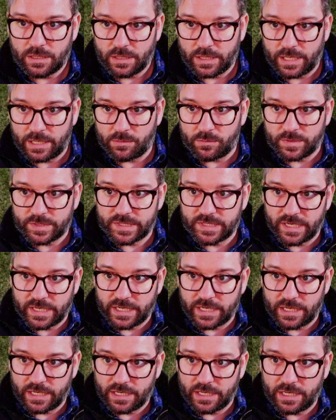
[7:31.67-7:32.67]
and it will stick
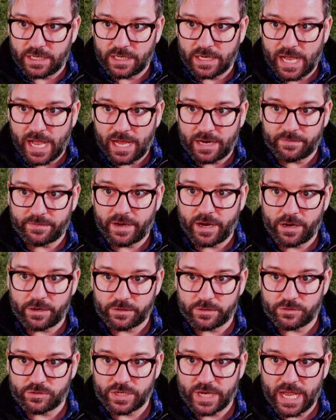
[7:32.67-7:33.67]
it in
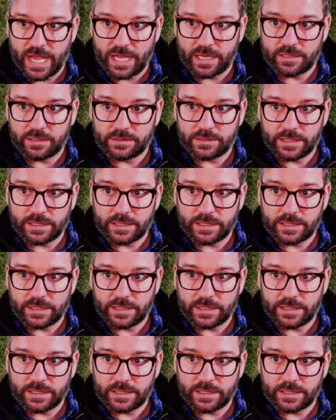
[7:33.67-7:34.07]
out-of-character chat.